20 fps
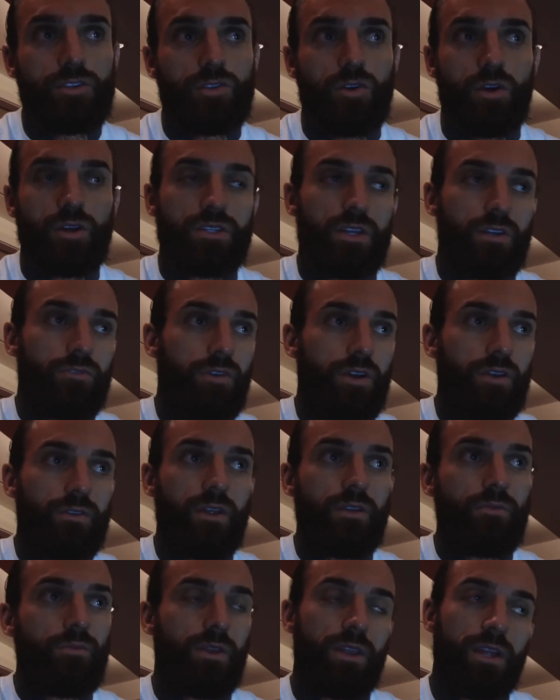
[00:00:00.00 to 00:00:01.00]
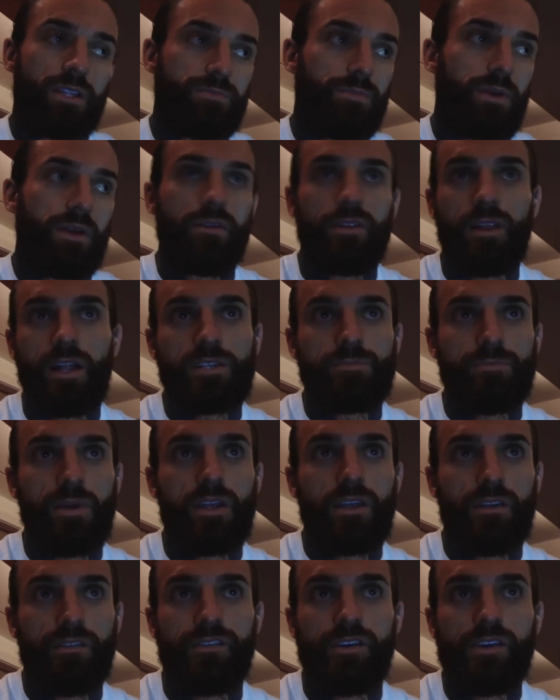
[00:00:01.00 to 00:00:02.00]
So I said, right then, well, let's bet
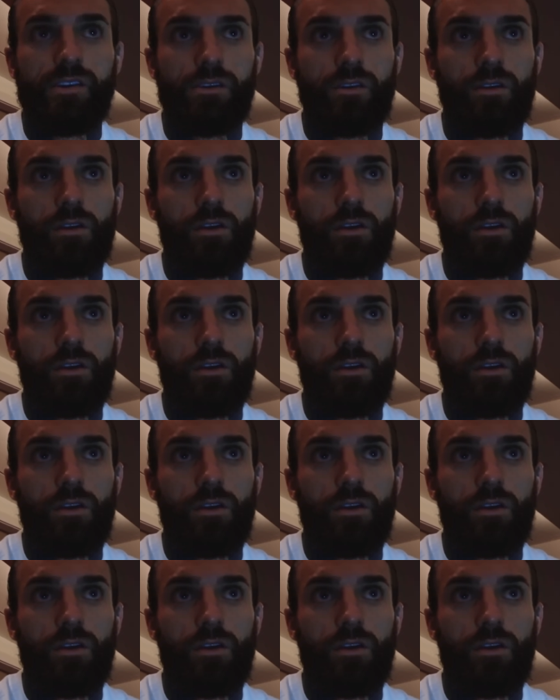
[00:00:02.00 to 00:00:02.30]
your fee.